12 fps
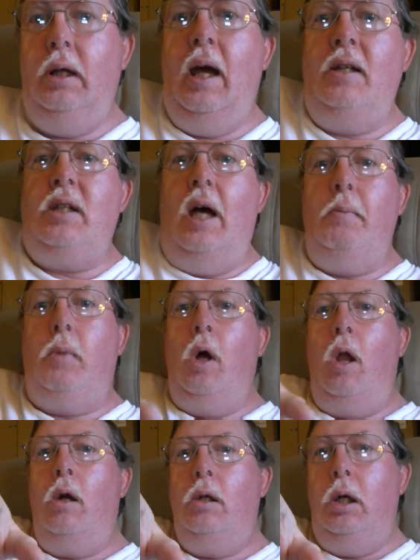yes I'm
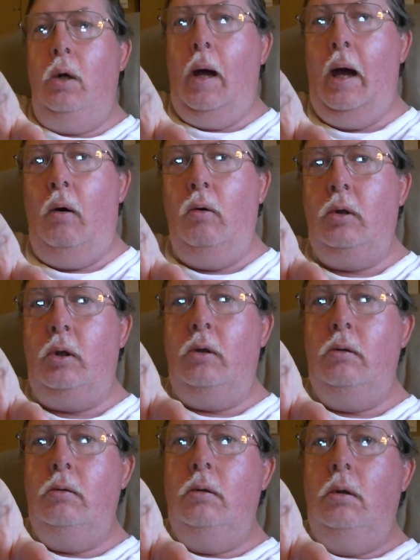calling you out
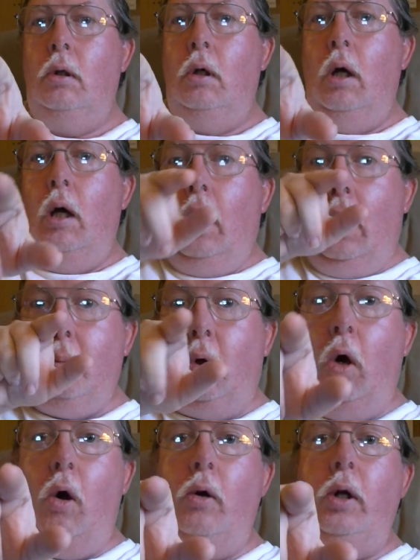I'm
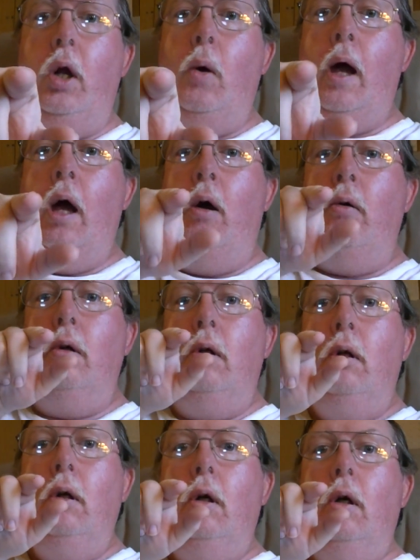calling you out
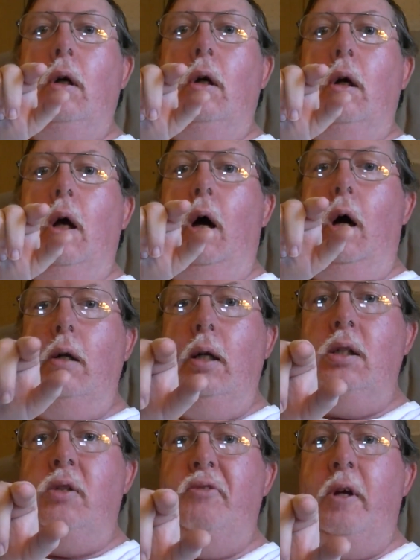on
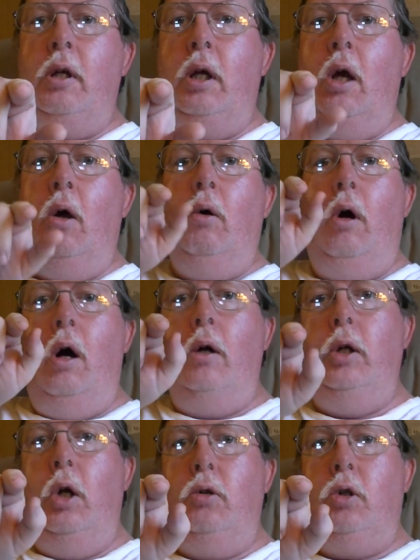this video
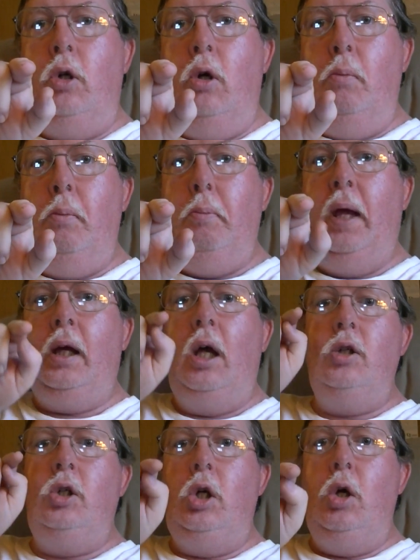on YouTube
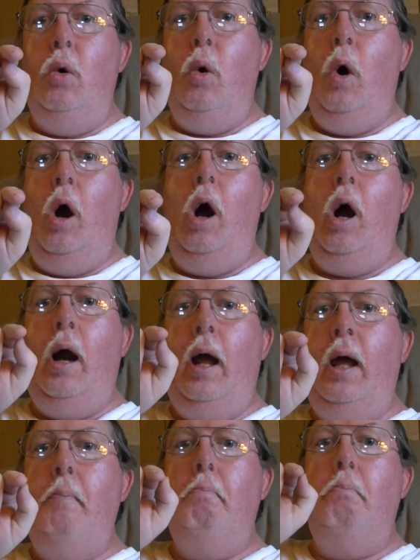because you are
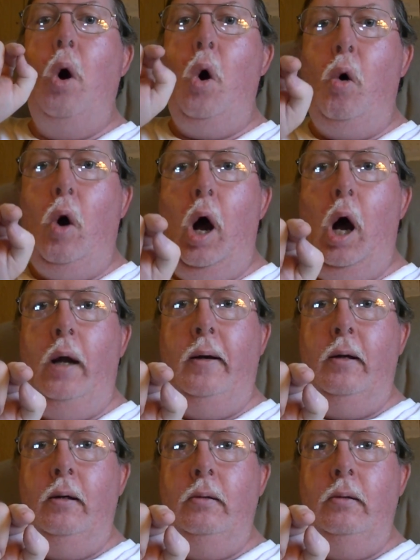a moron.